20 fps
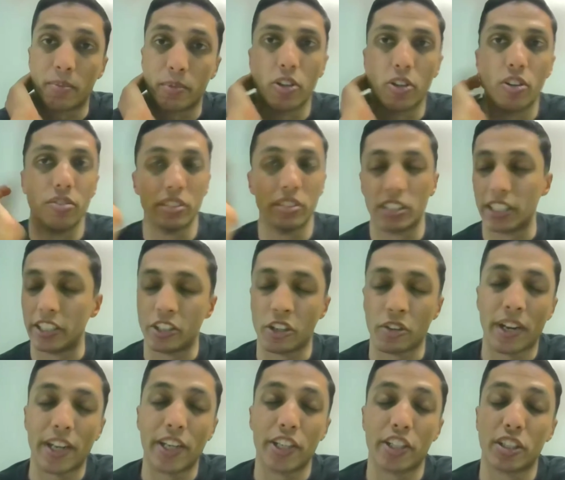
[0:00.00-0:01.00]
So obviously
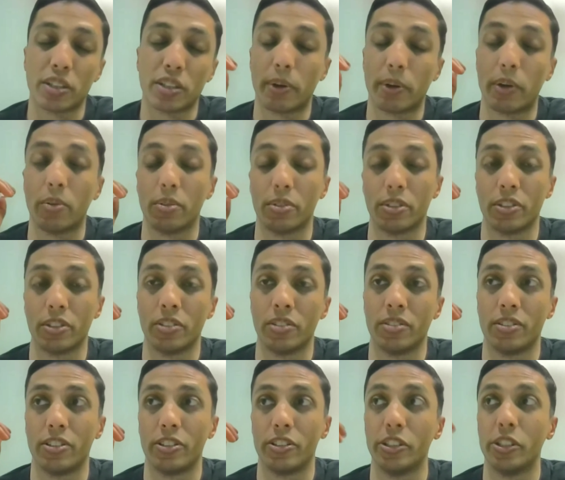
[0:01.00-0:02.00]
donations, but also
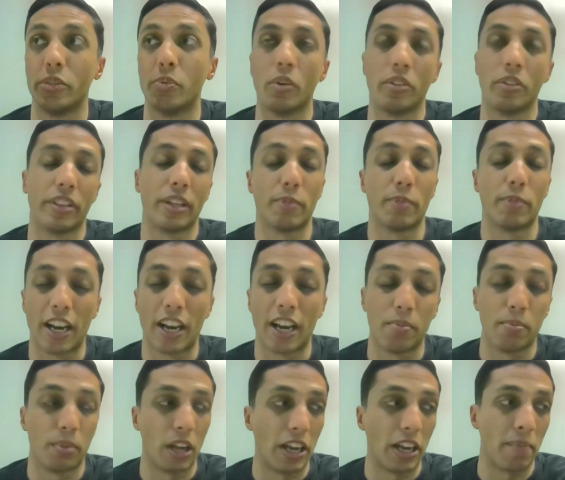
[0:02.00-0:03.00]
you want them to
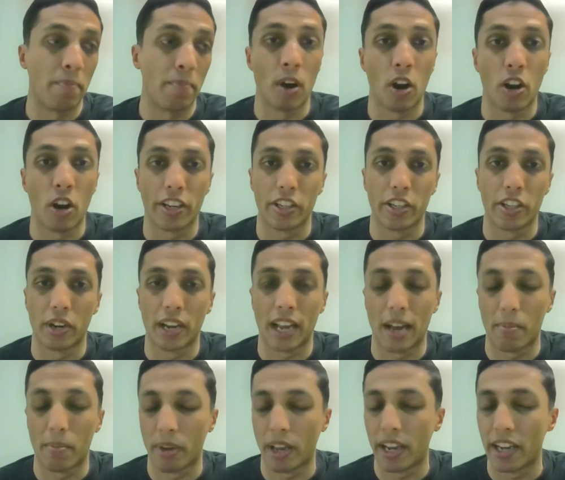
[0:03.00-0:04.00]
help like market your
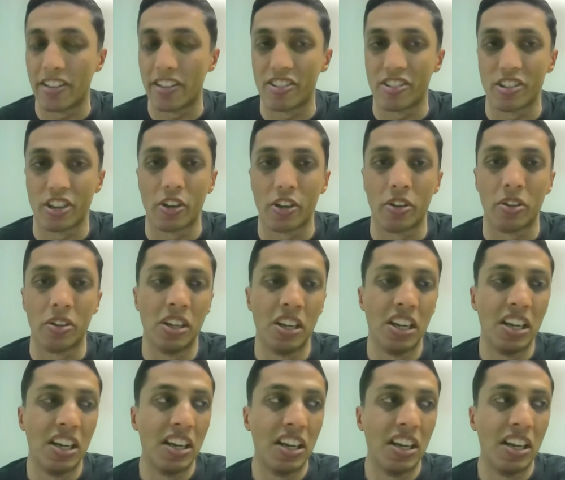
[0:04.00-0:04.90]
campaign. So